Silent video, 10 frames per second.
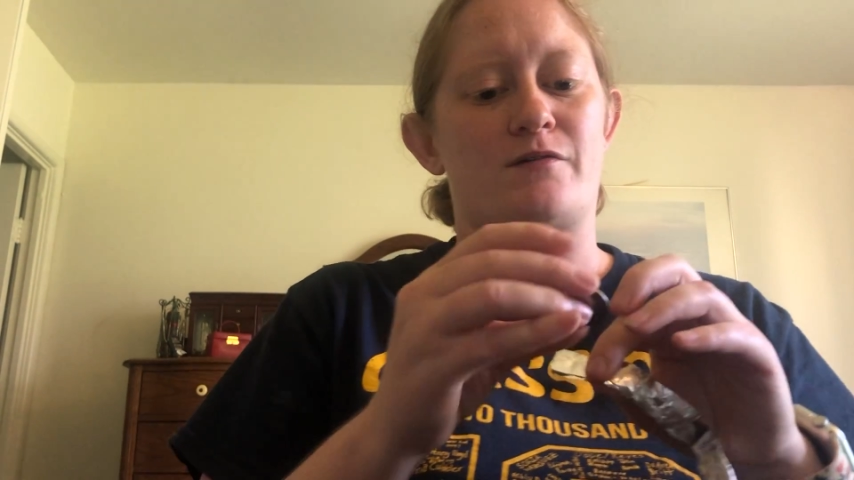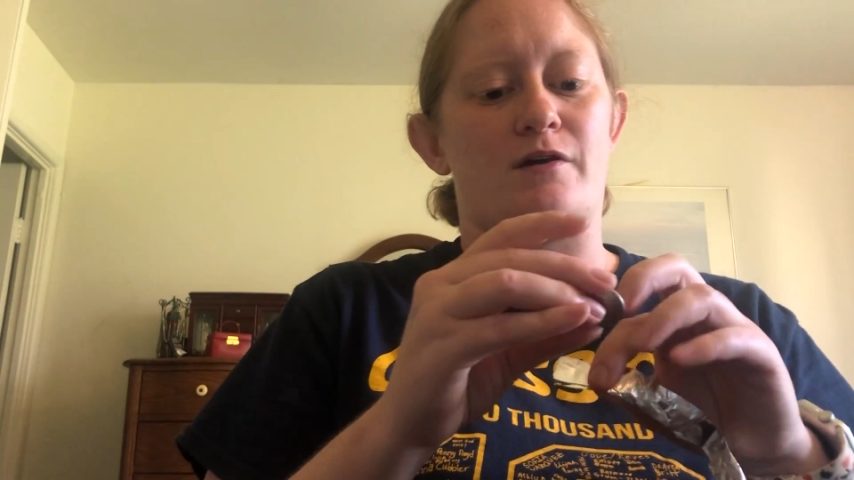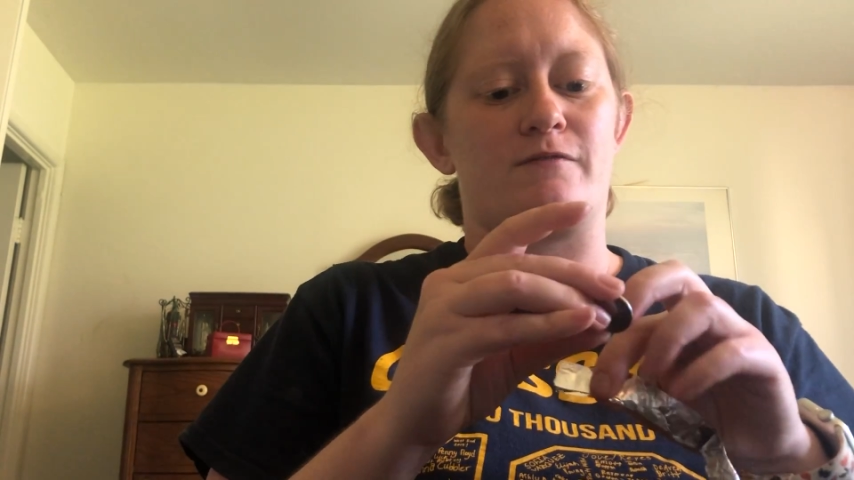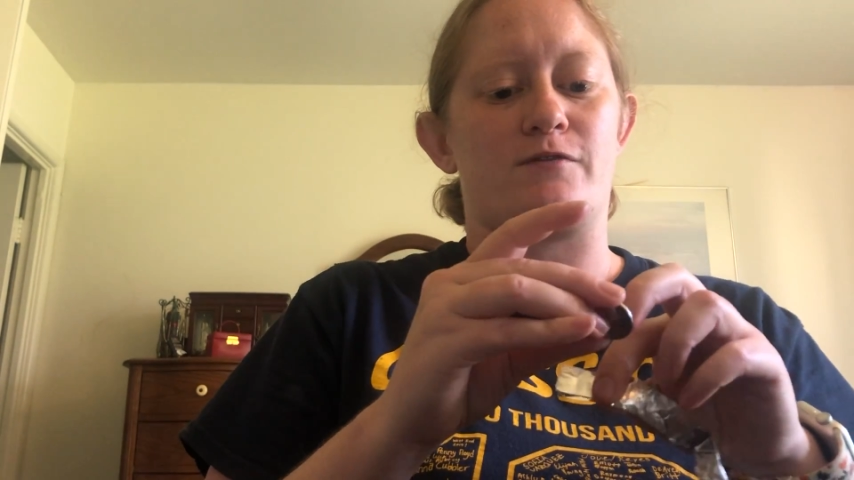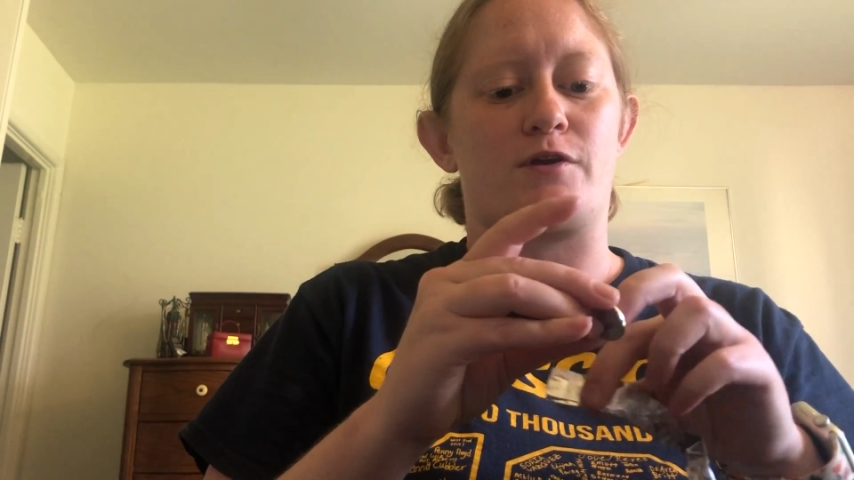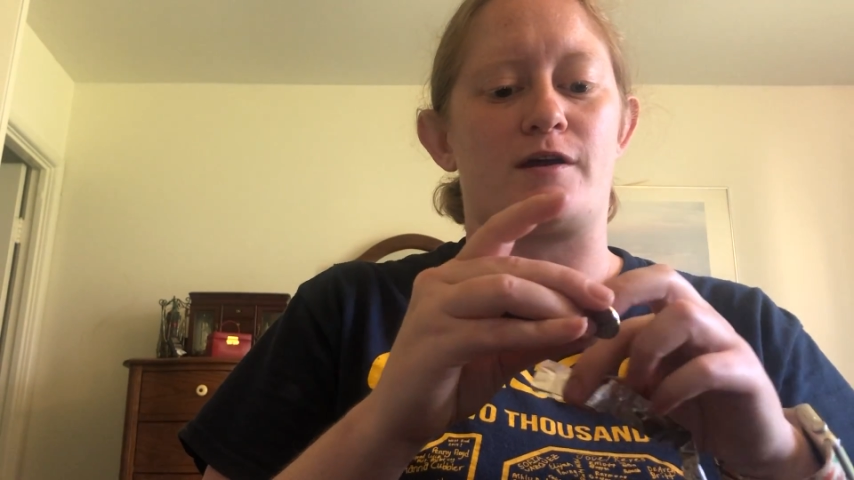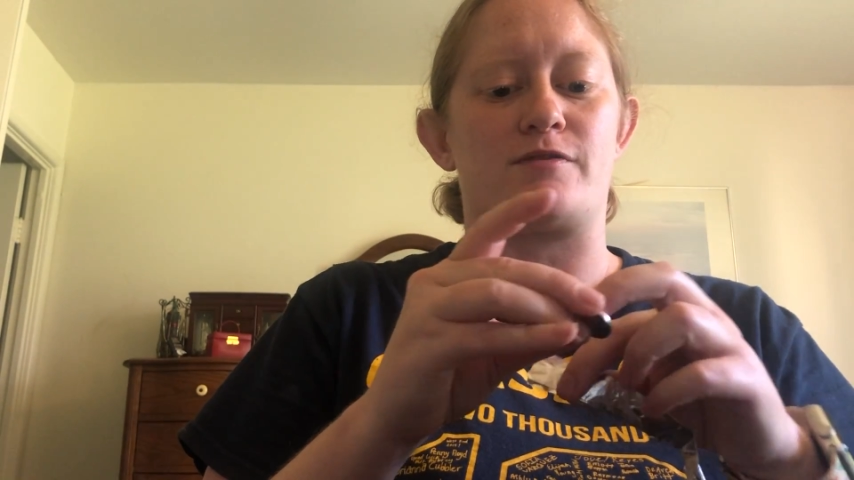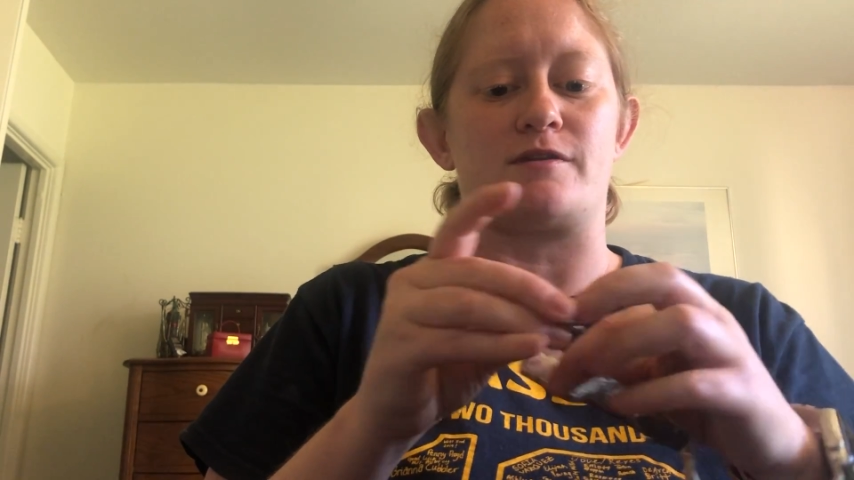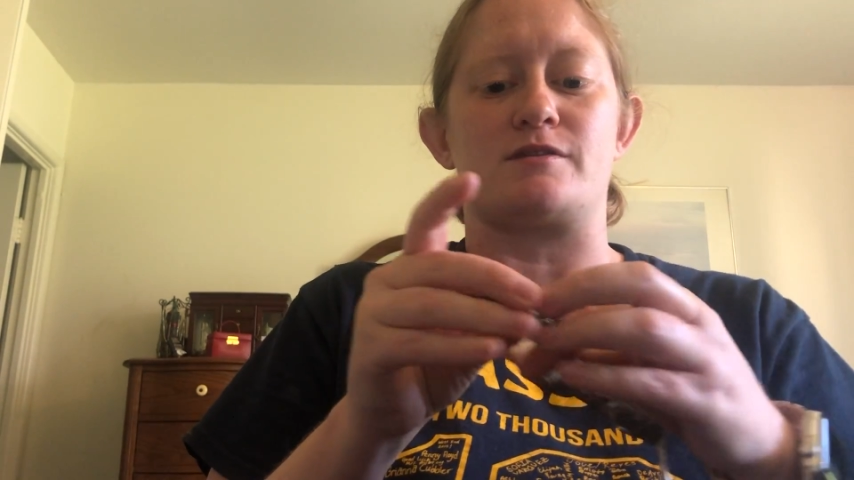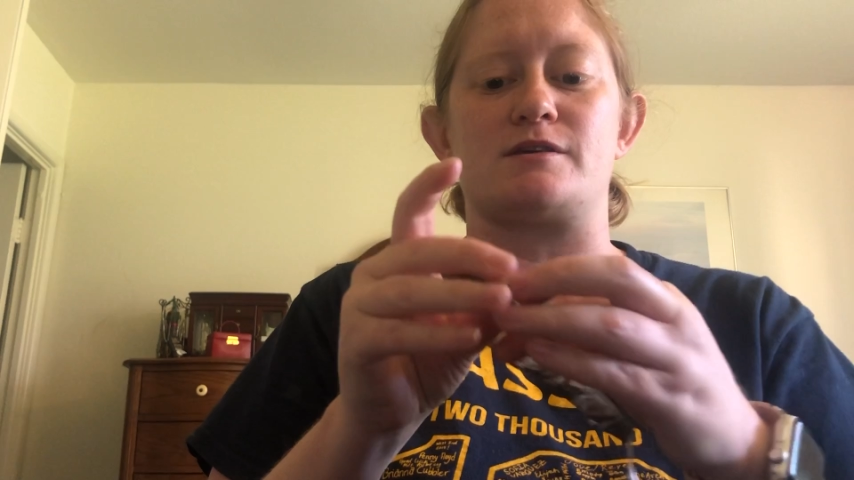I forgot
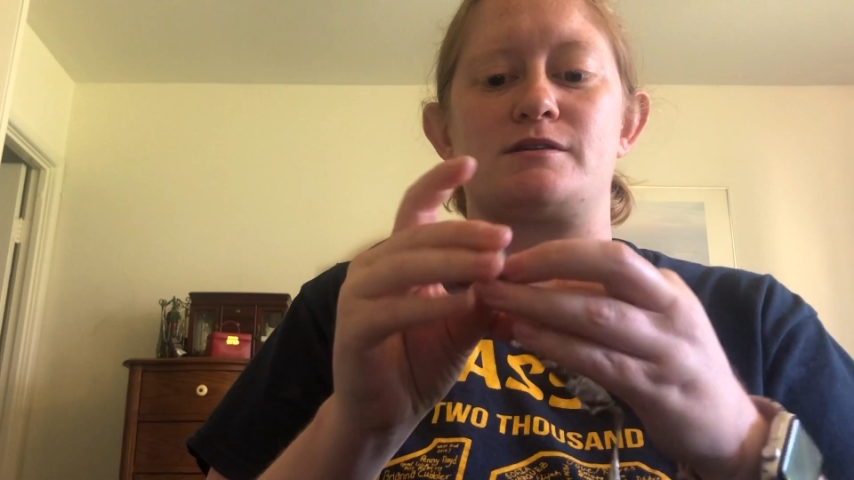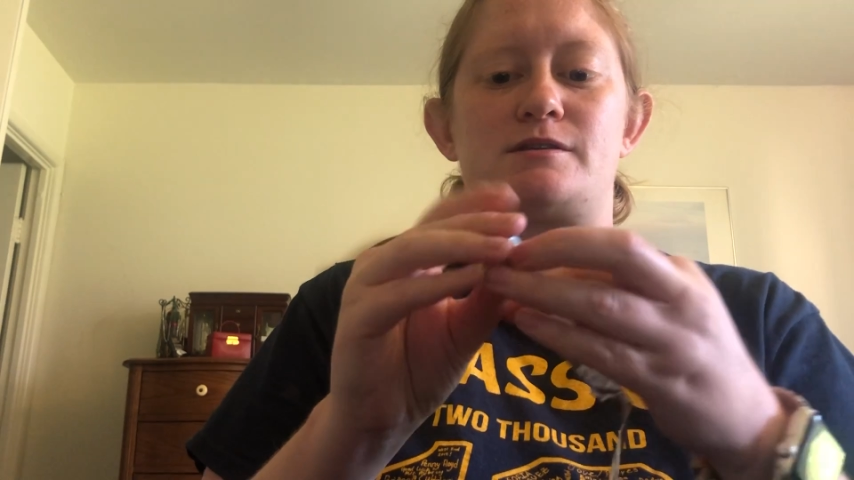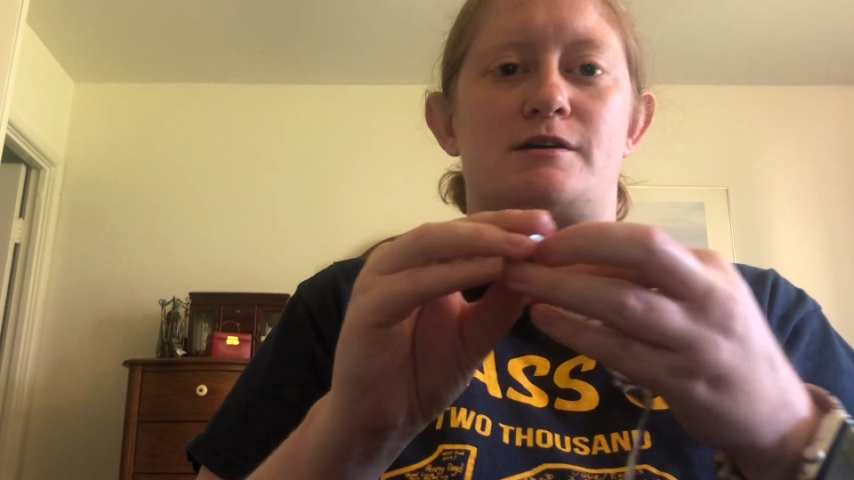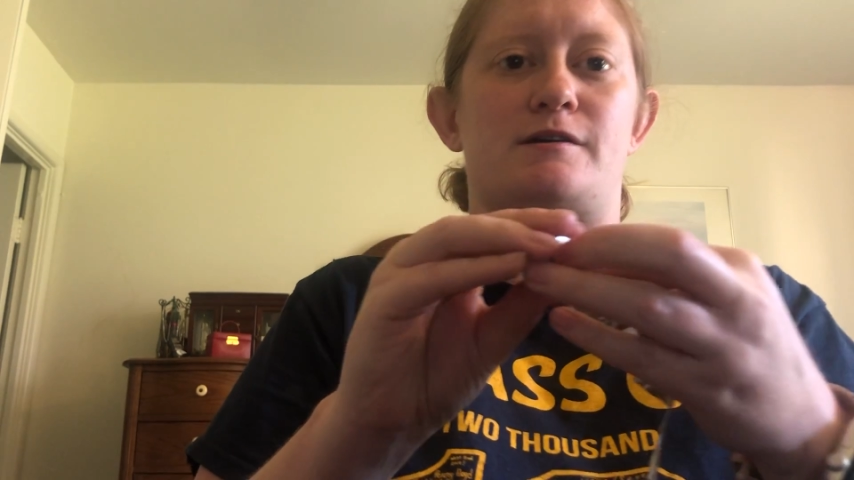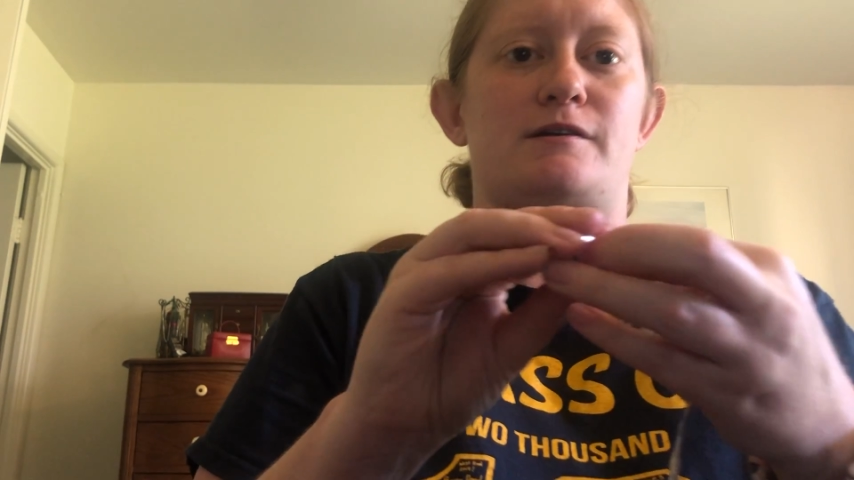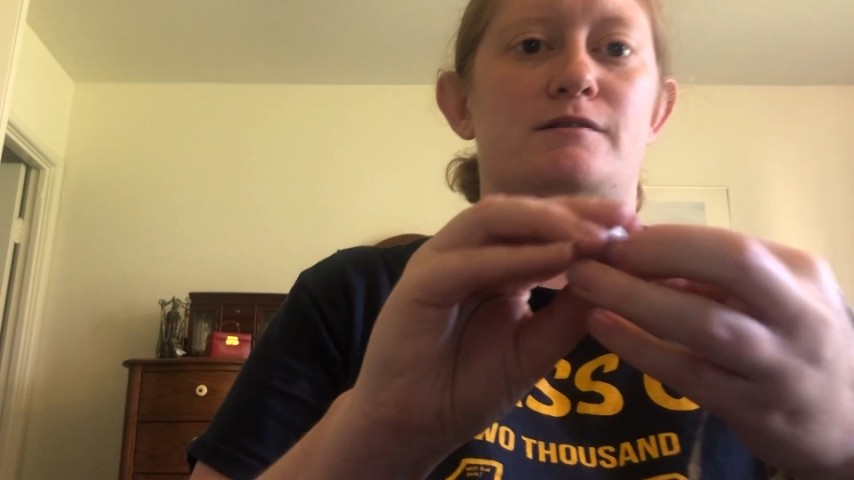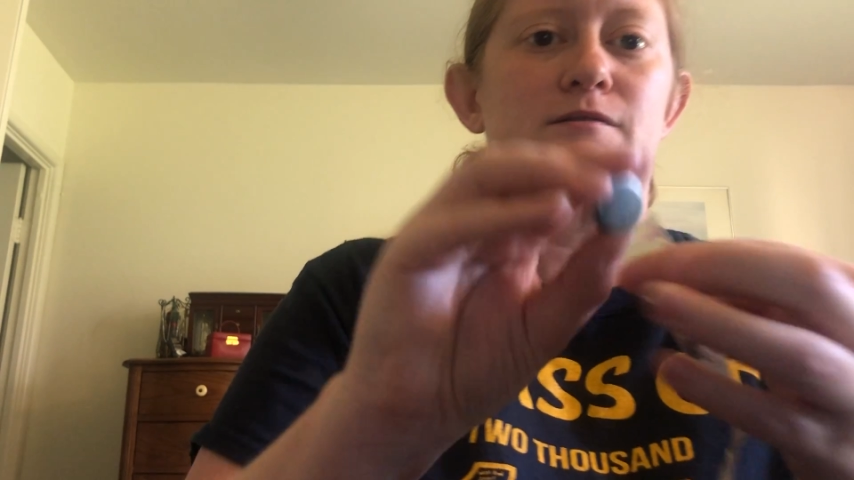that this side,